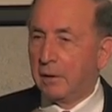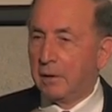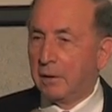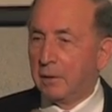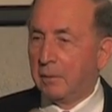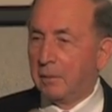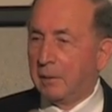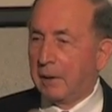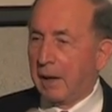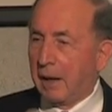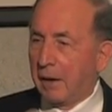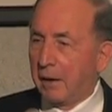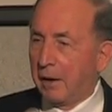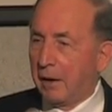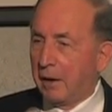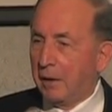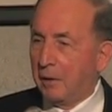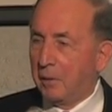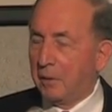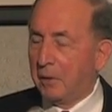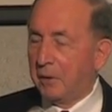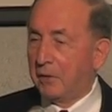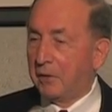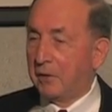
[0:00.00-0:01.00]
bother
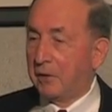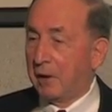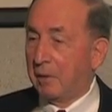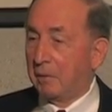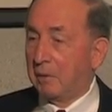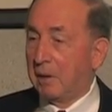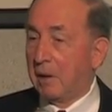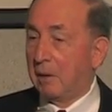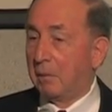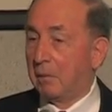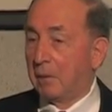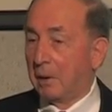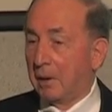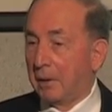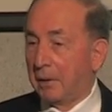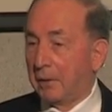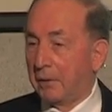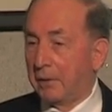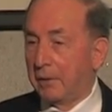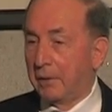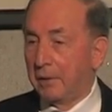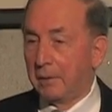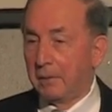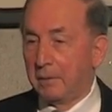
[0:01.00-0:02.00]
you with some
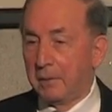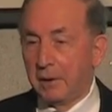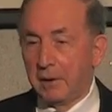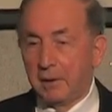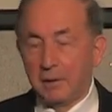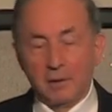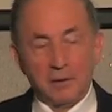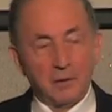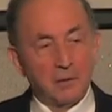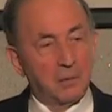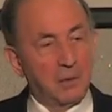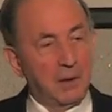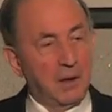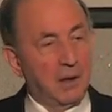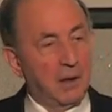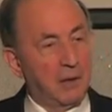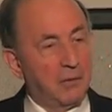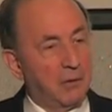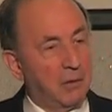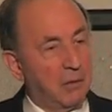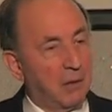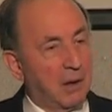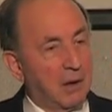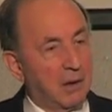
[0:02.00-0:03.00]
numbers, because we
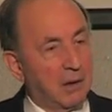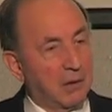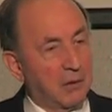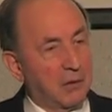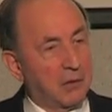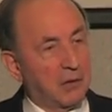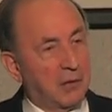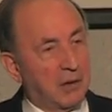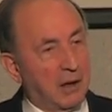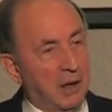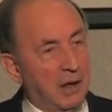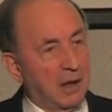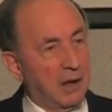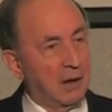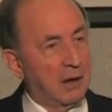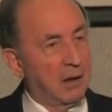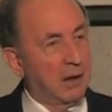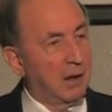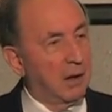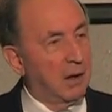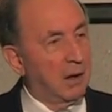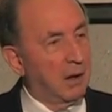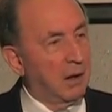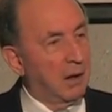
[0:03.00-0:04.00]
have to
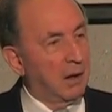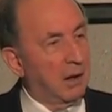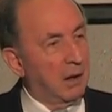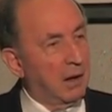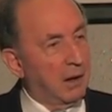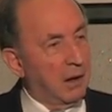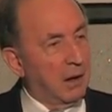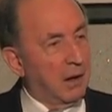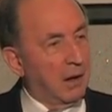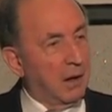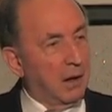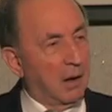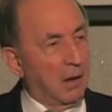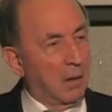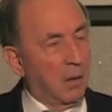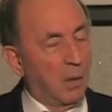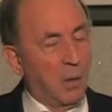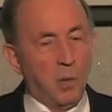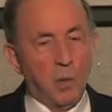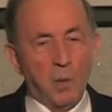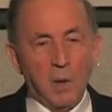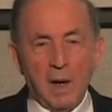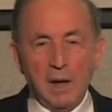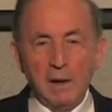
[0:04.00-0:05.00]
understand
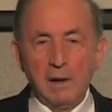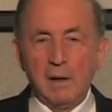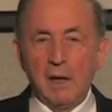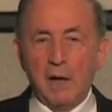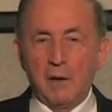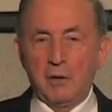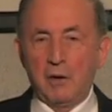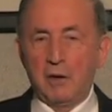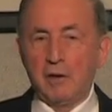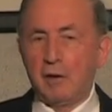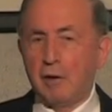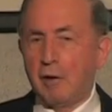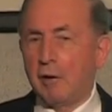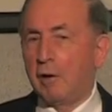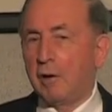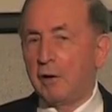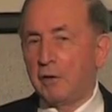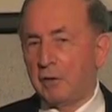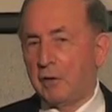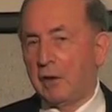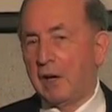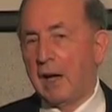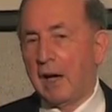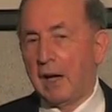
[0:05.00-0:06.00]
what does it
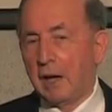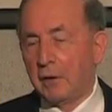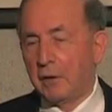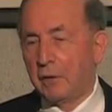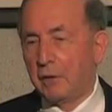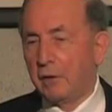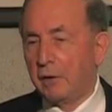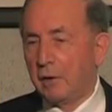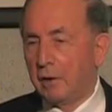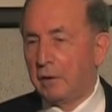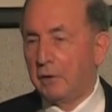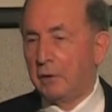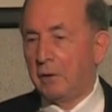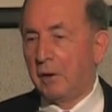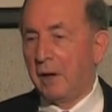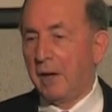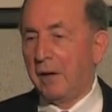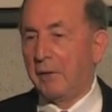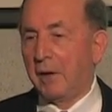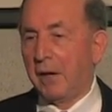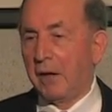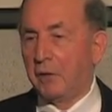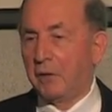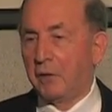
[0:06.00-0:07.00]
cost us not to
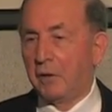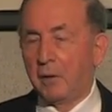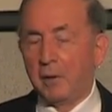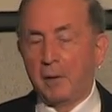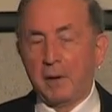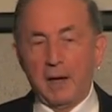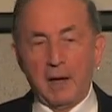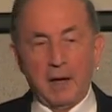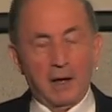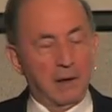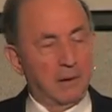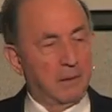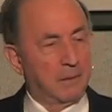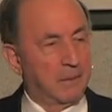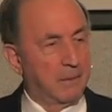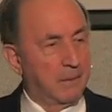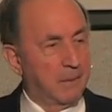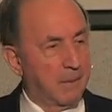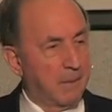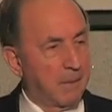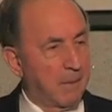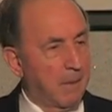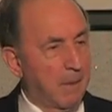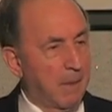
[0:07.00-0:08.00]
have SOA.
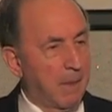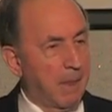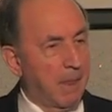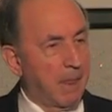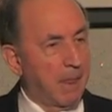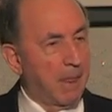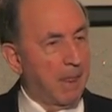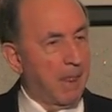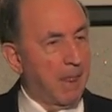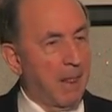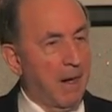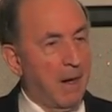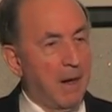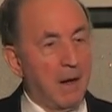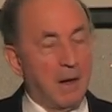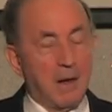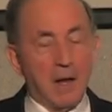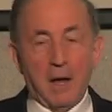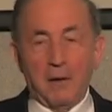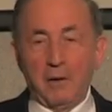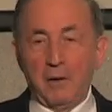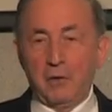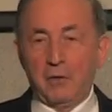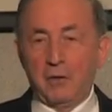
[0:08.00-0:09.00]

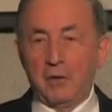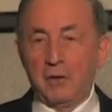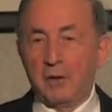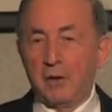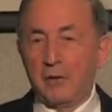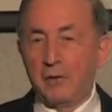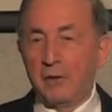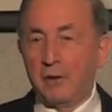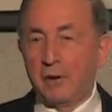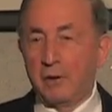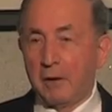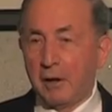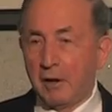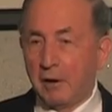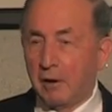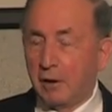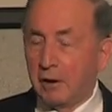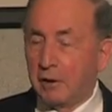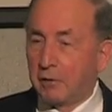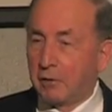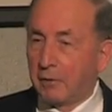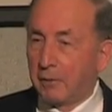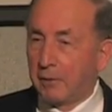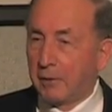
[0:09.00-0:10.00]
Now, this is a very
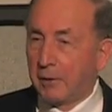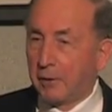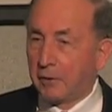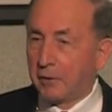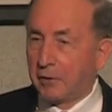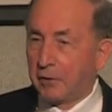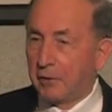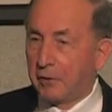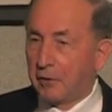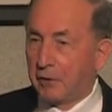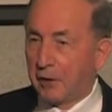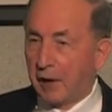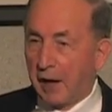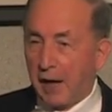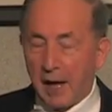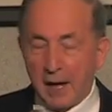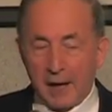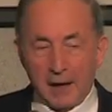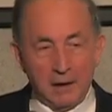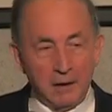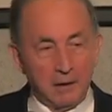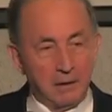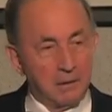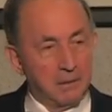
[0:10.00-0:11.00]
controversial
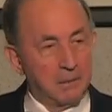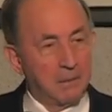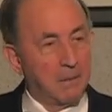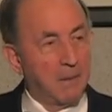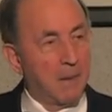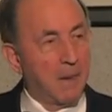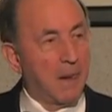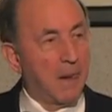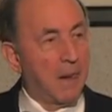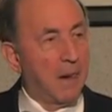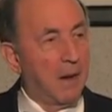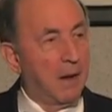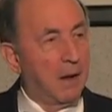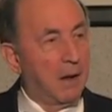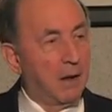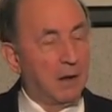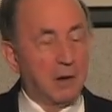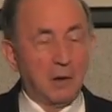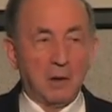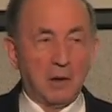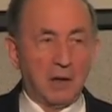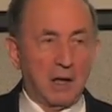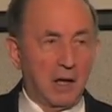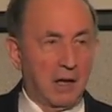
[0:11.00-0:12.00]
slide.
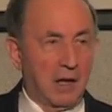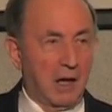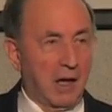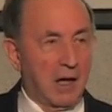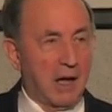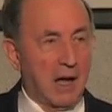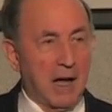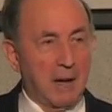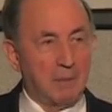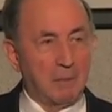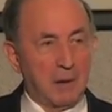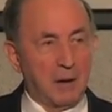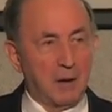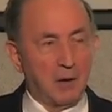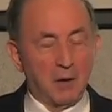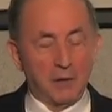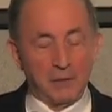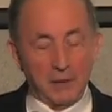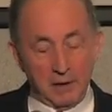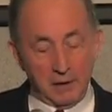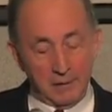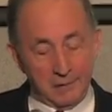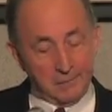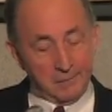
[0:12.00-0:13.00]
You'll get a copy
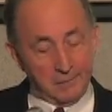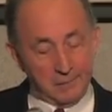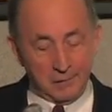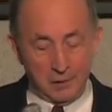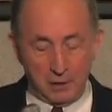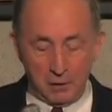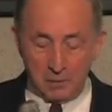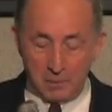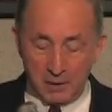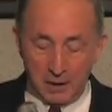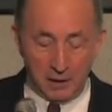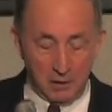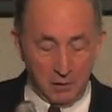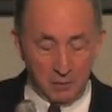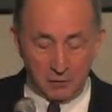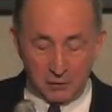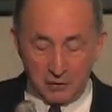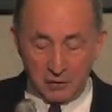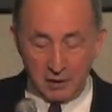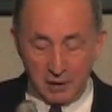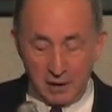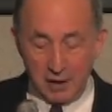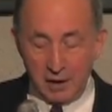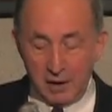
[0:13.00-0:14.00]
of it. You may
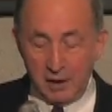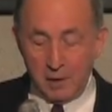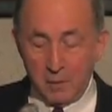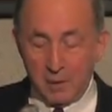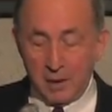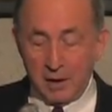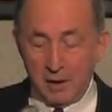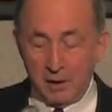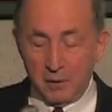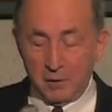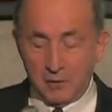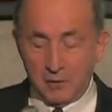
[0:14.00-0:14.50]
use it any way you